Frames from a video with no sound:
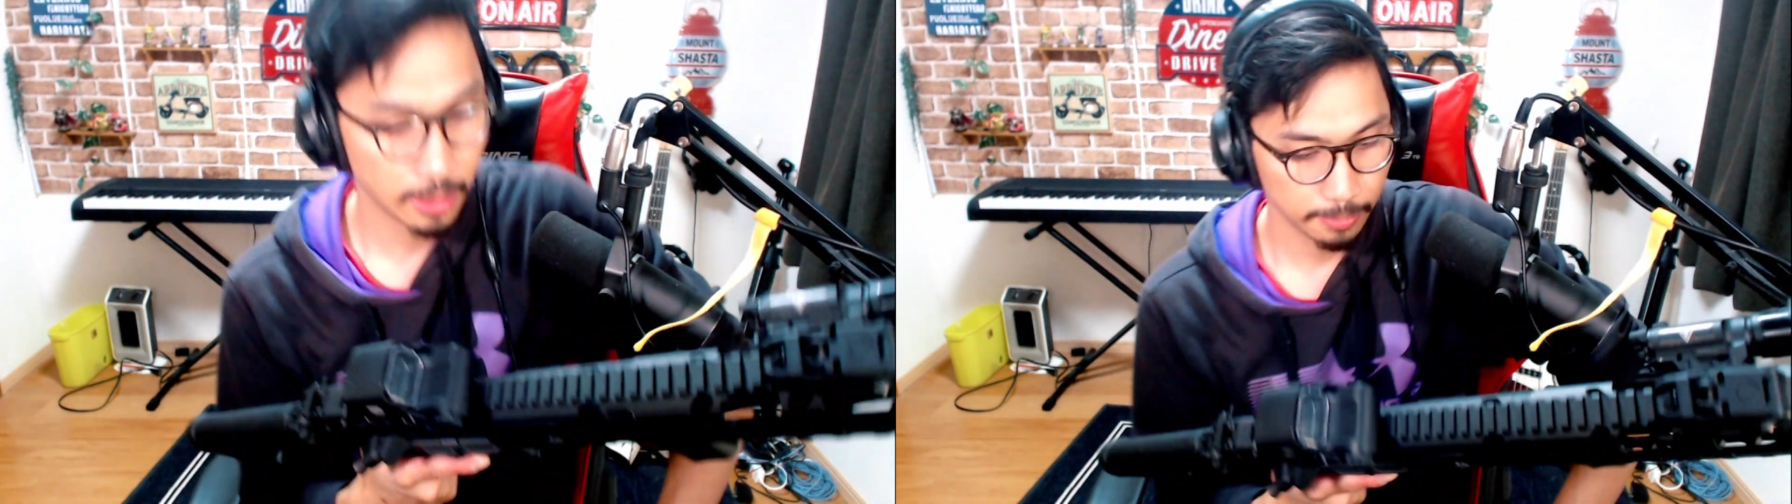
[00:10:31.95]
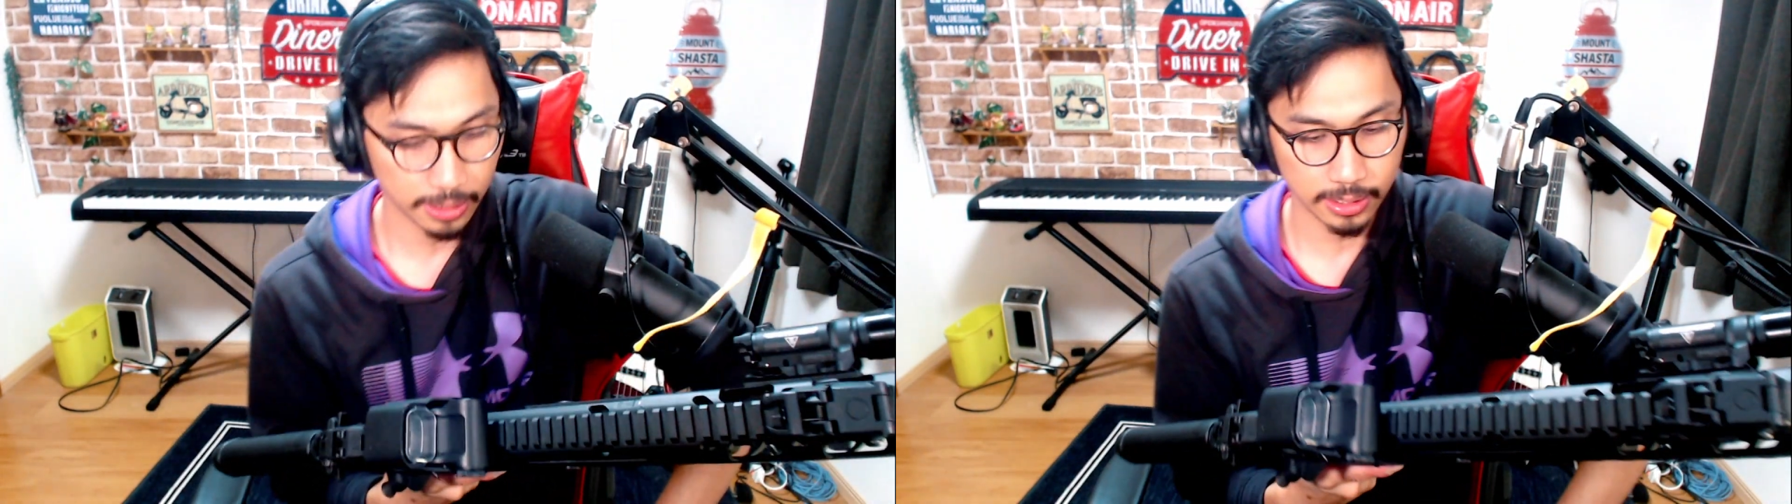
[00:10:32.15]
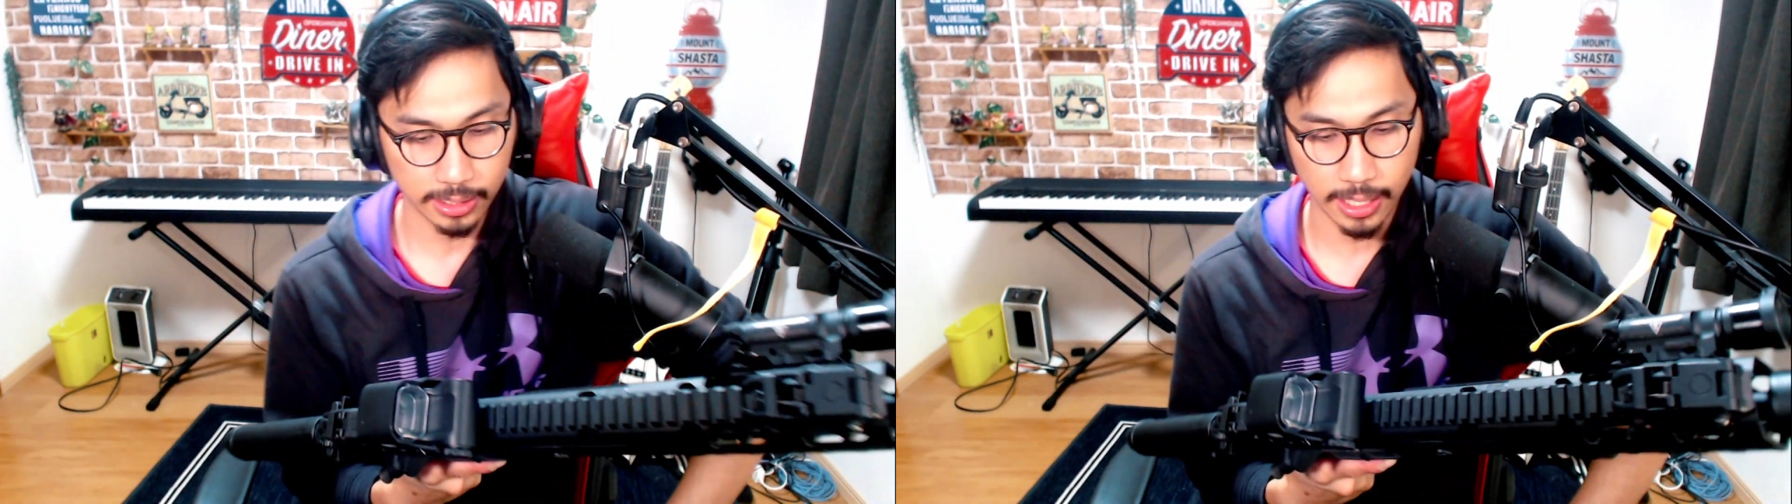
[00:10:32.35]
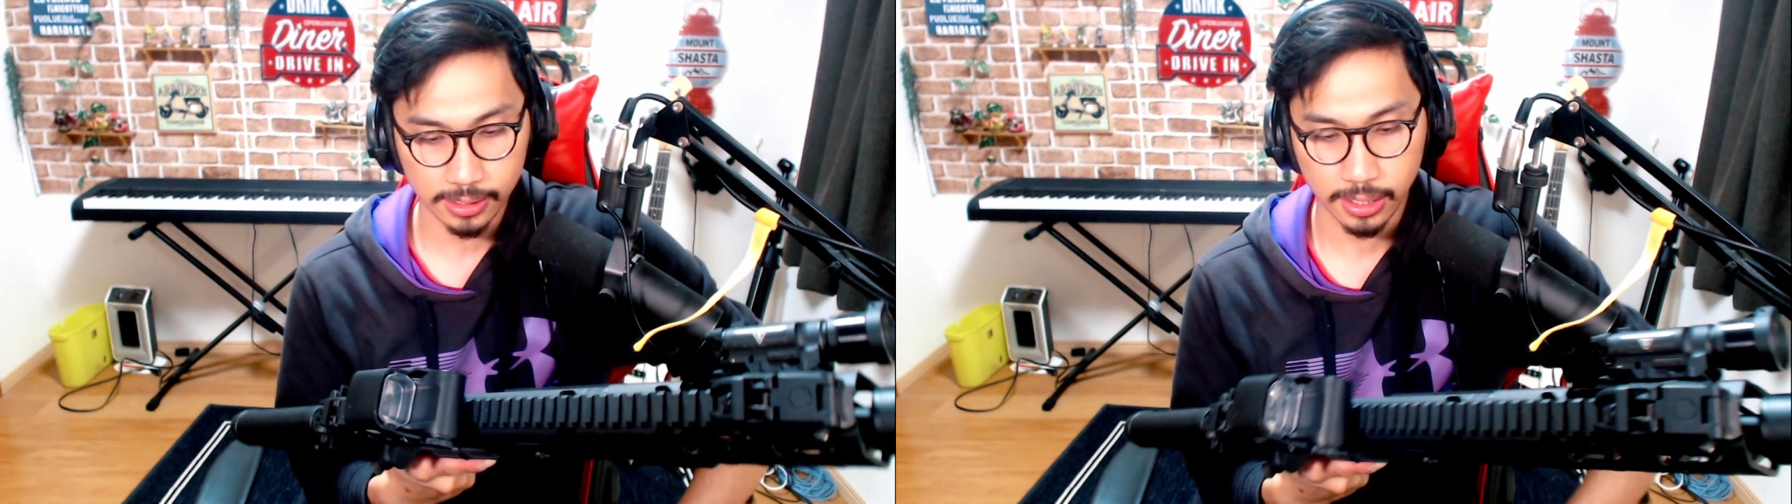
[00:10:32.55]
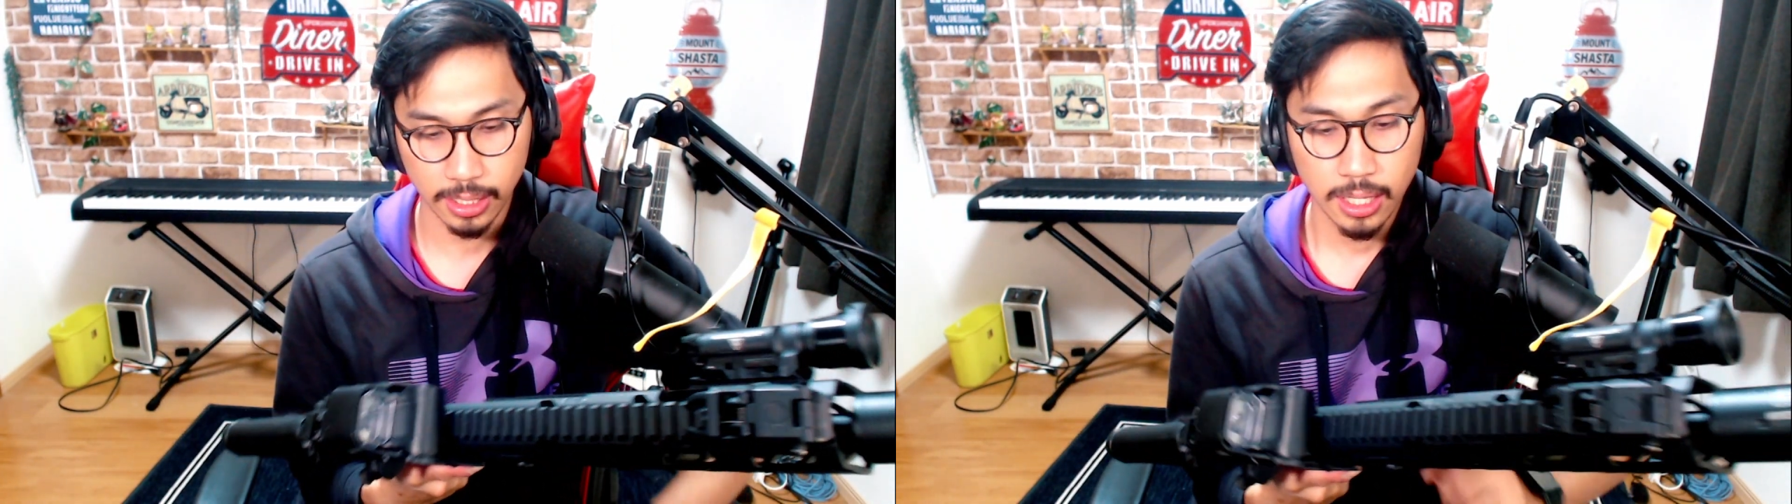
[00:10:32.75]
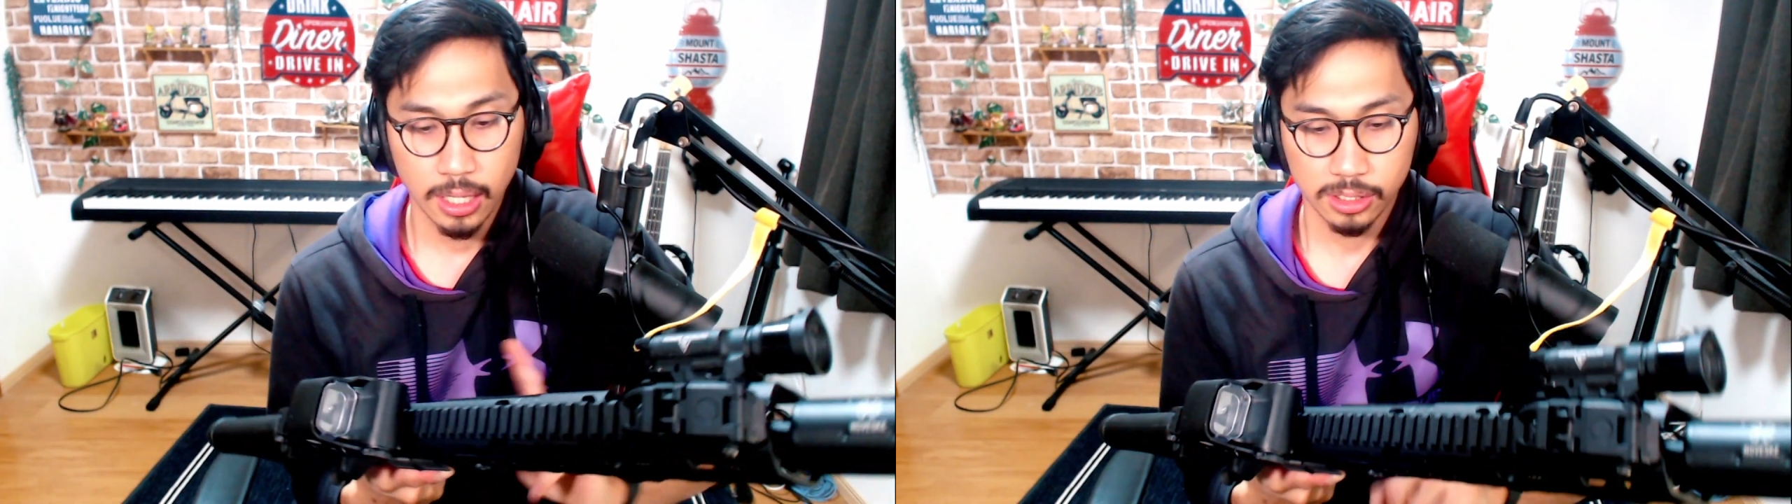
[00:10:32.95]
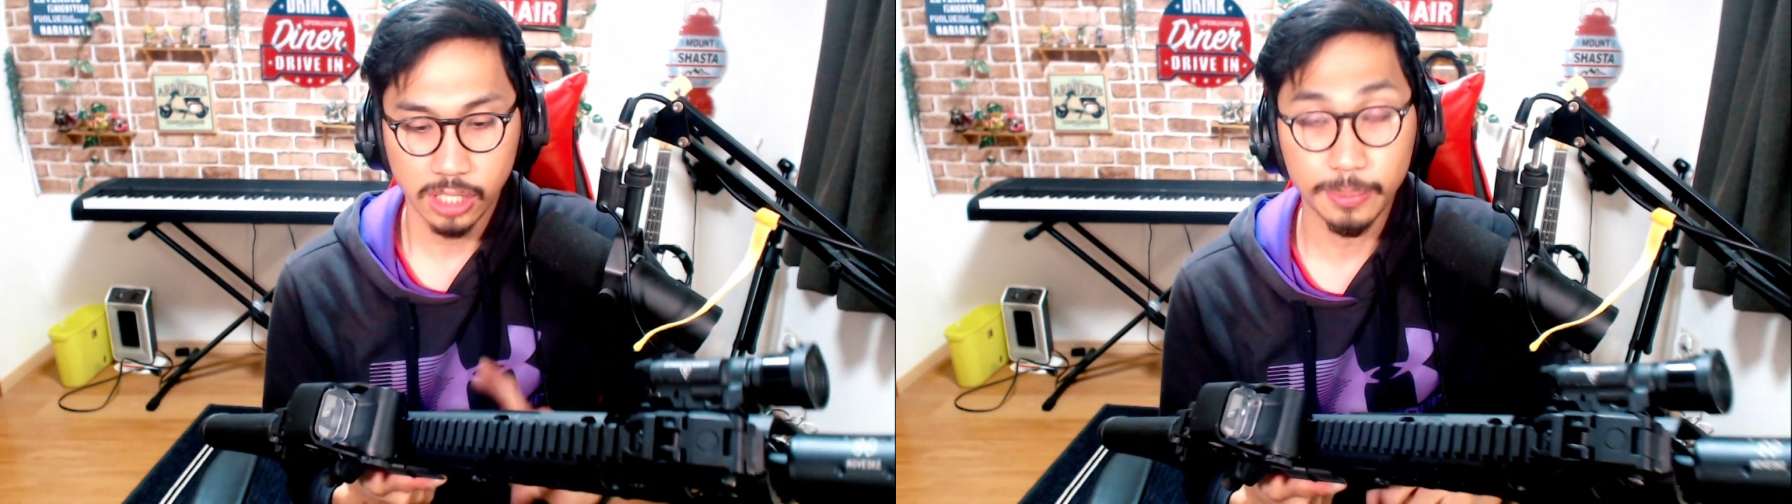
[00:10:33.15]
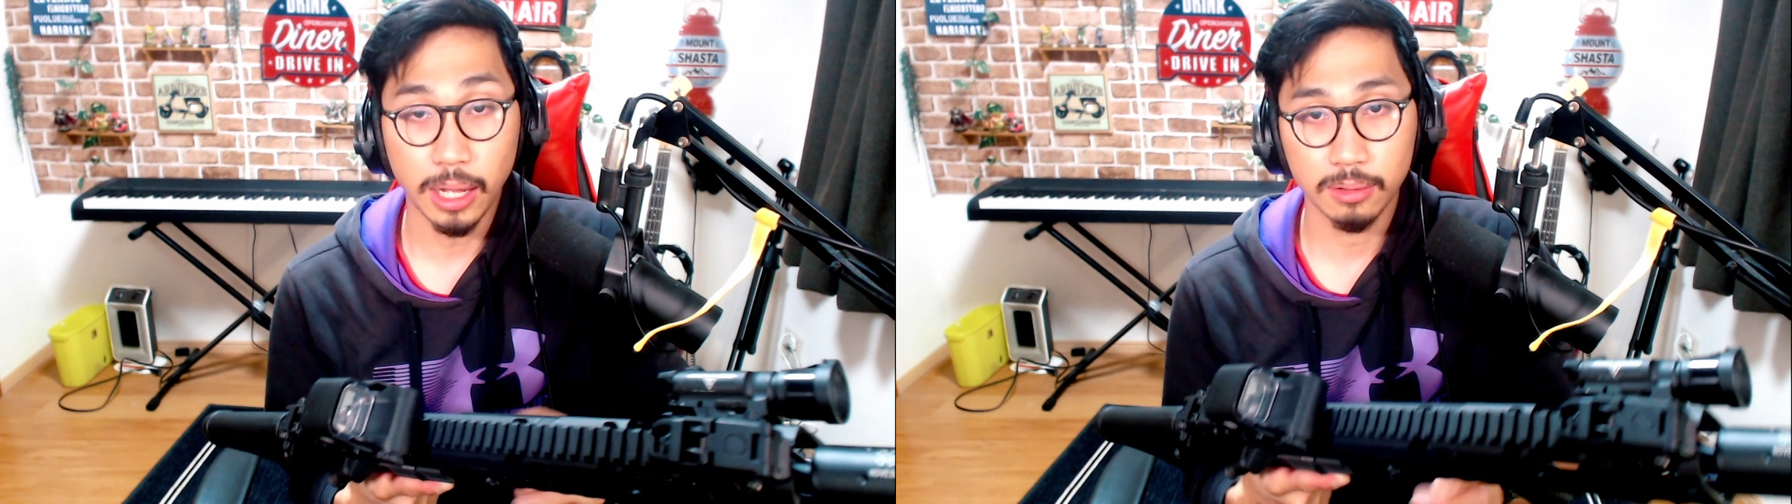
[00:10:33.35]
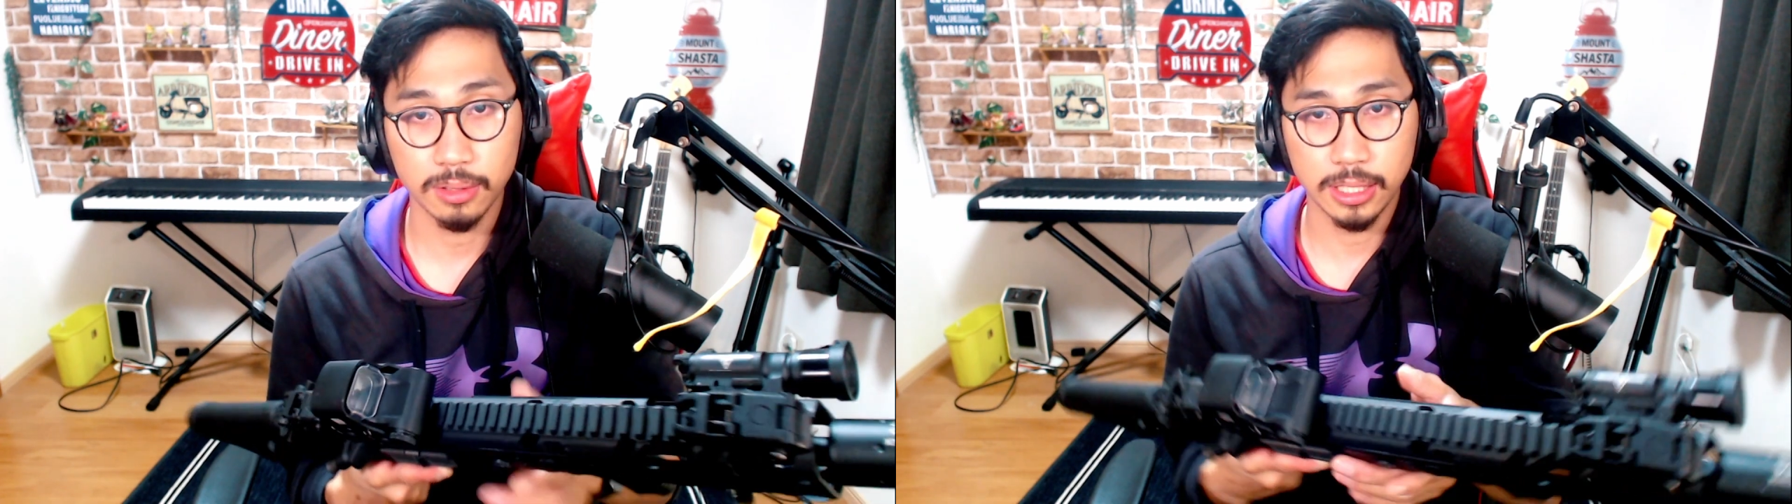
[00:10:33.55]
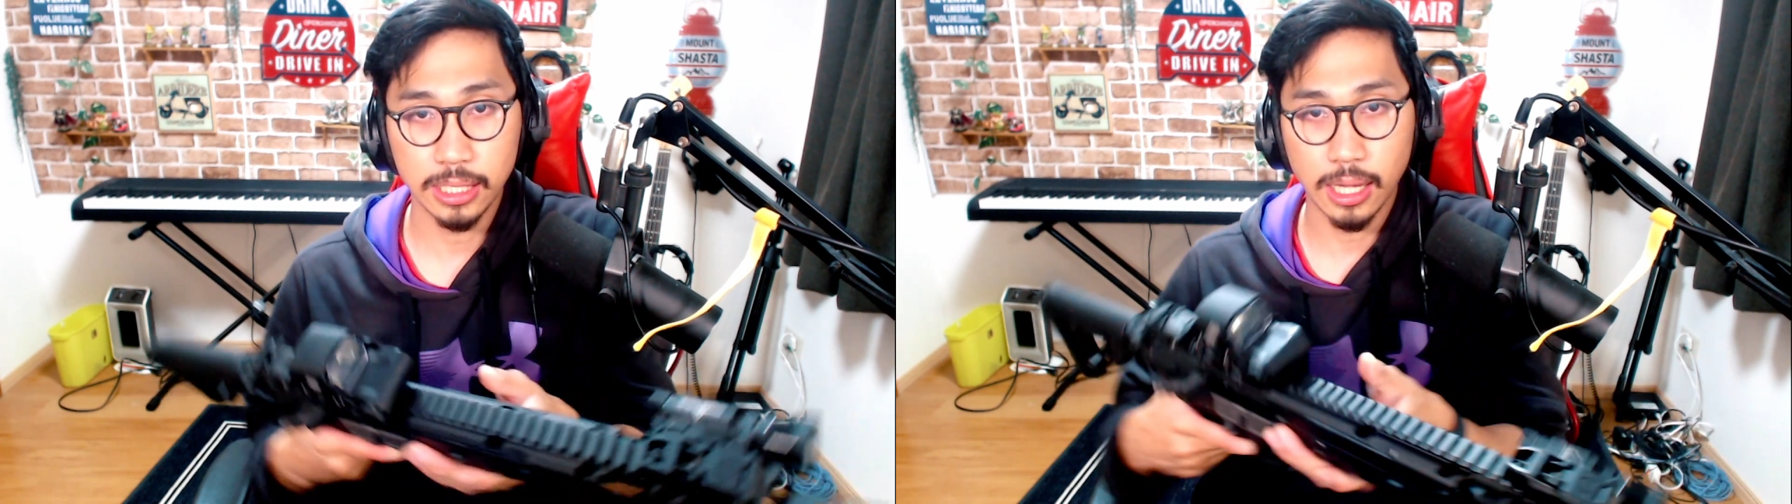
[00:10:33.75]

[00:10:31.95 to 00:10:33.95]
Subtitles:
PTS. Let's talk about the